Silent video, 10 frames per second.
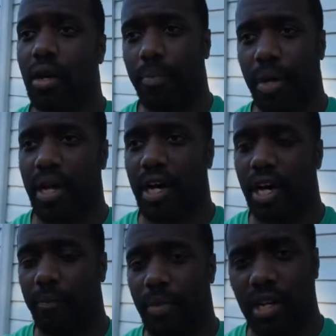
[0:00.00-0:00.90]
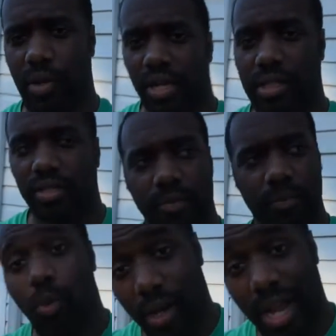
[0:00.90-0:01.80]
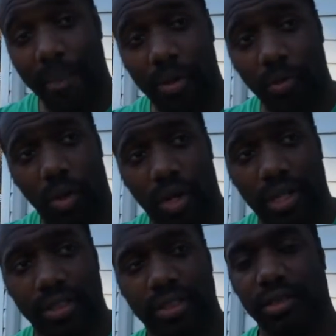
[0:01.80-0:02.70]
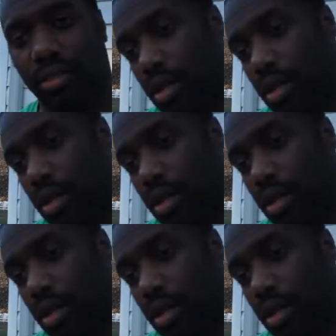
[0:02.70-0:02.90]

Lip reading: But anyways, what happened was